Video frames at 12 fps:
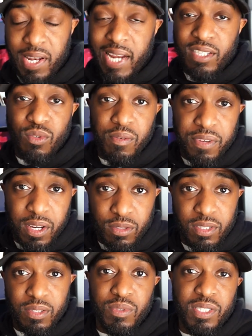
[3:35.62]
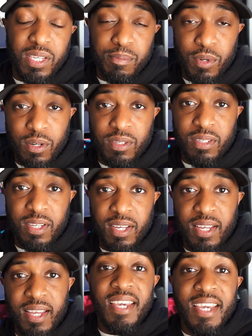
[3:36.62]
like this sort of videos and we'll see more,
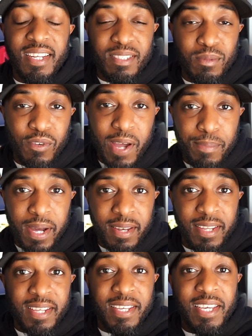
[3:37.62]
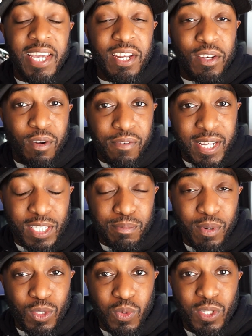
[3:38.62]
hit the subscribe button. Hit the notification
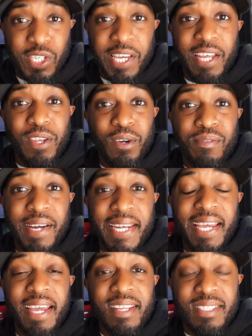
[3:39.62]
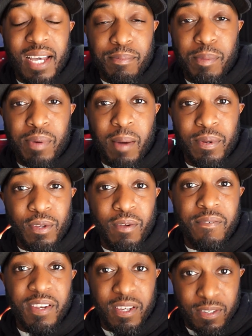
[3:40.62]
bell as well so you get notified anytime I put up a
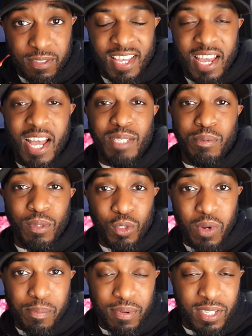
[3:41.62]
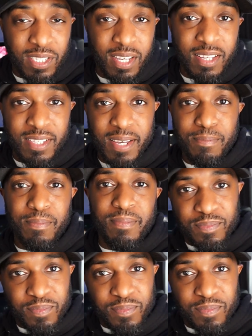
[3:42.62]
new video. As per usual, I appreciate your time.